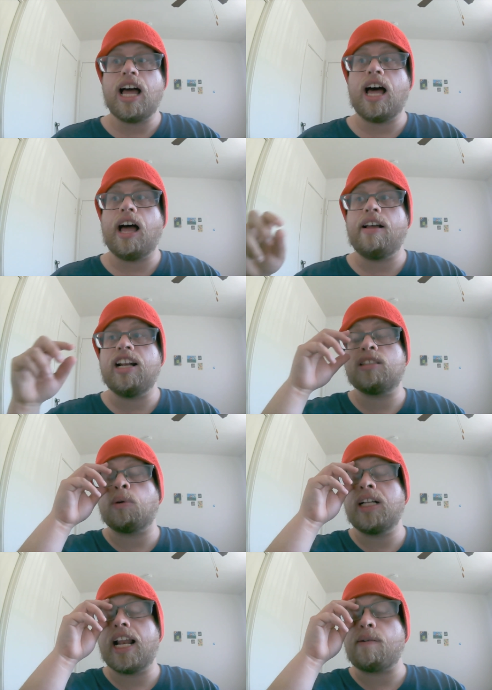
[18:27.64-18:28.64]
uh, and it's
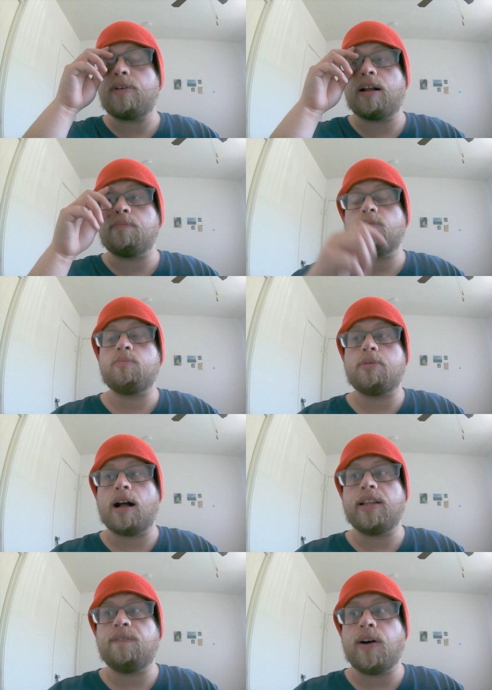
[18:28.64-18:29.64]
one that I'm going to
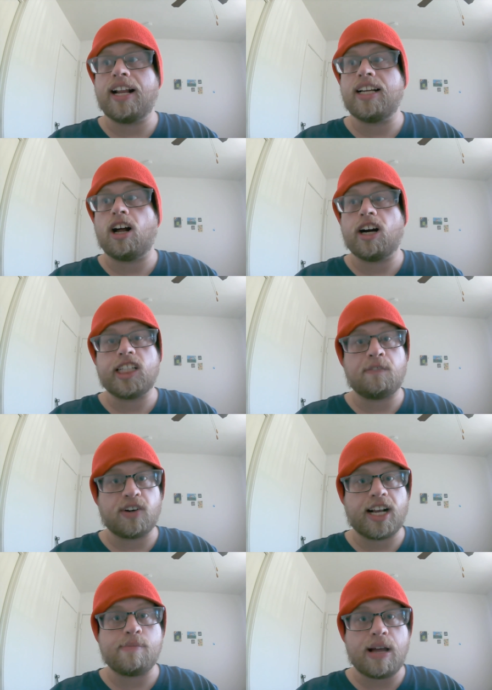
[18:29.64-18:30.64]
probably find it hard to
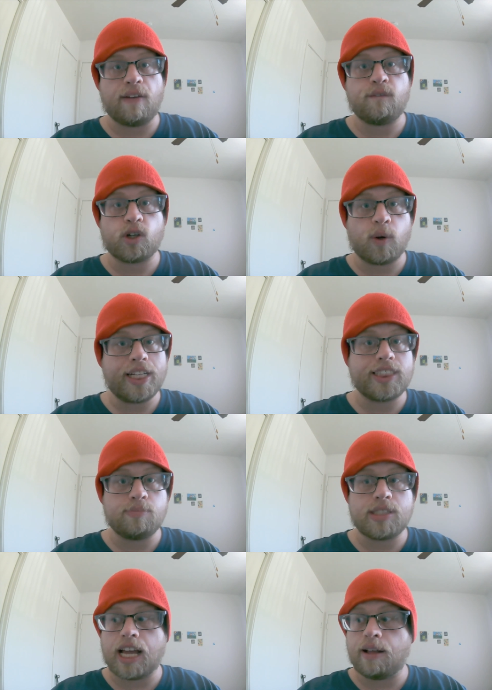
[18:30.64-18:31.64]
forget about for quite
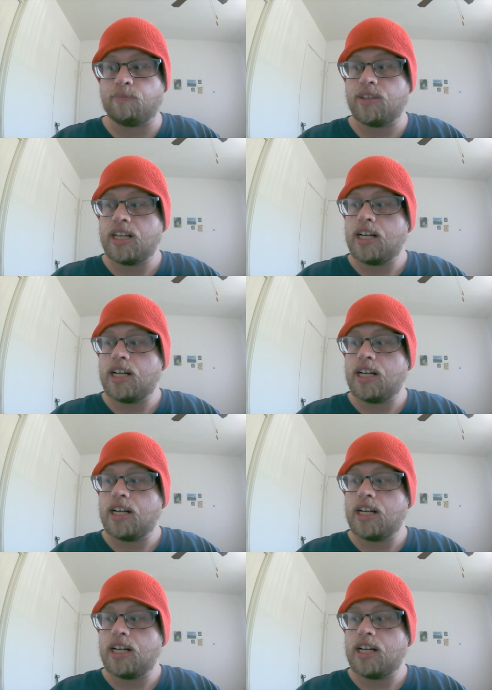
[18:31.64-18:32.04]
some time.